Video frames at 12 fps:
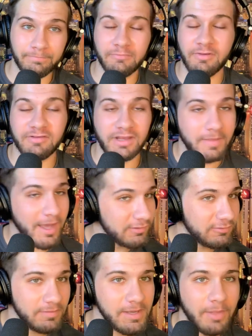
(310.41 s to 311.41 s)
See,
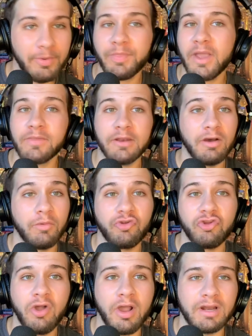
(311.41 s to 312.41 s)
that's the other thing that no one's
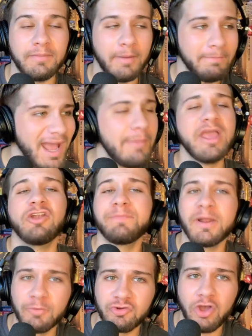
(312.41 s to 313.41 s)
talking about. Maybe it's
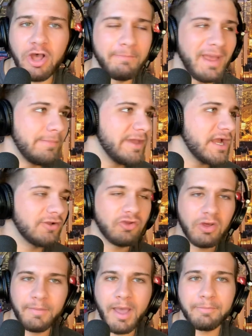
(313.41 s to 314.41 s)
been resolved, maybe it's
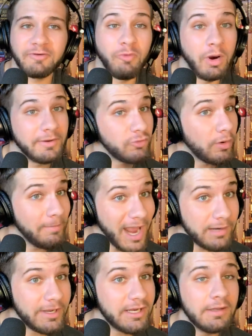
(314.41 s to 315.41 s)
all about performance, or
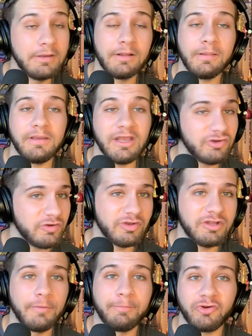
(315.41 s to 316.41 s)
maybe the issue
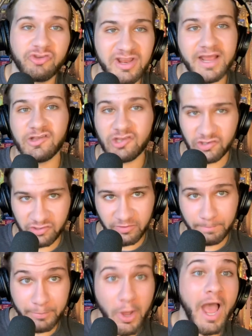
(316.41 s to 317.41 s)
still persists,
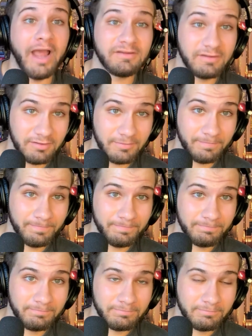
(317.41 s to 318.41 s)
but
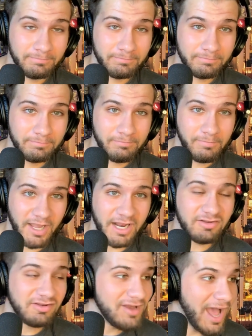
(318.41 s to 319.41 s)

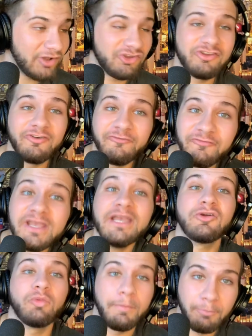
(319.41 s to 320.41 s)
it's not severe
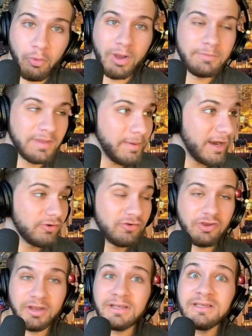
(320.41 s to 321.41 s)
to a point where the Bears
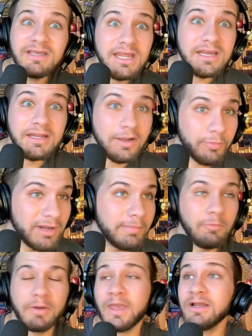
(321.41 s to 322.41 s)
need to get rid of him,
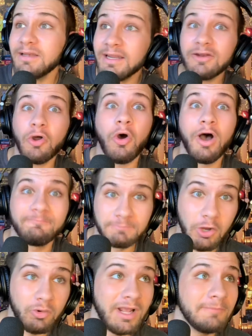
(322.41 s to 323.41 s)
where they need to
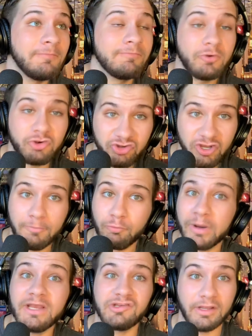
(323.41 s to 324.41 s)
offload him for some
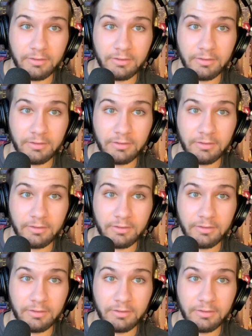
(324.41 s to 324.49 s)
reason.